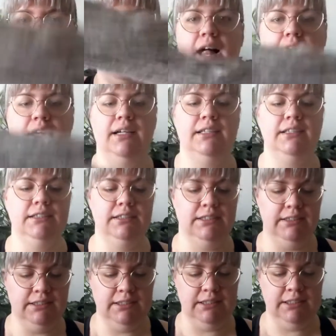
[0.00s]
the color,
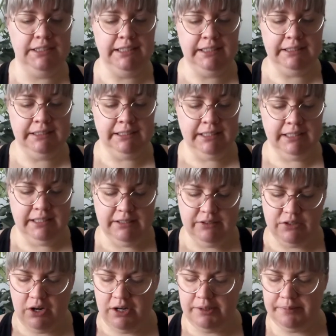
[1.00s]

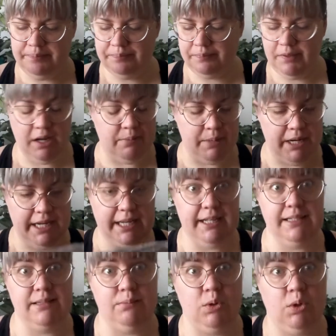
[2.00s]
so I might
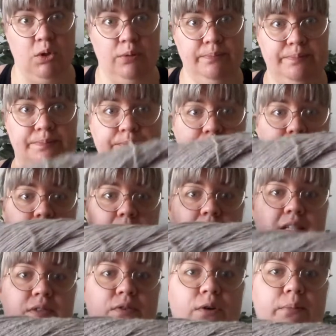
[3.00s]
get some more.
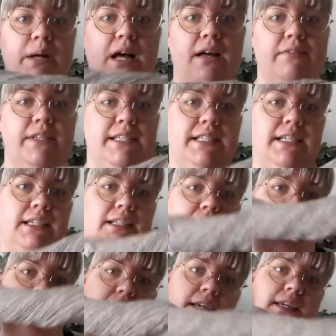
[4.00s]
It's from Harvest
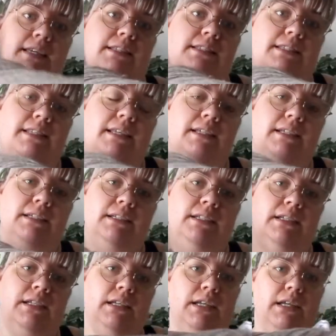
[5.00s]
Hill Acres,
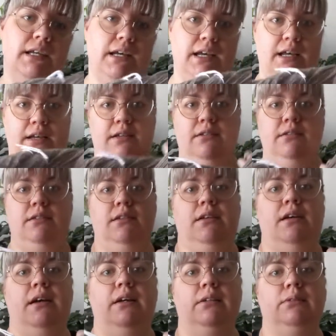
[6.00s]
and
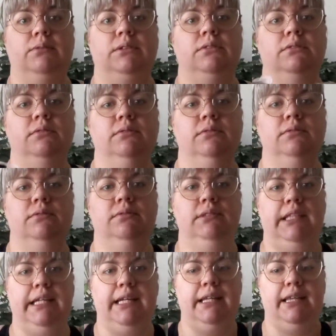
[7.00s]
I will
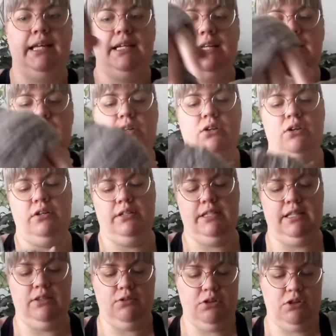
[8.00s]
link that in the notes
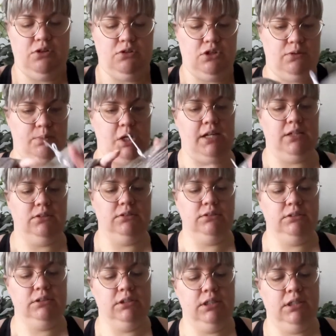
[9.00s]
in the YouTube channel.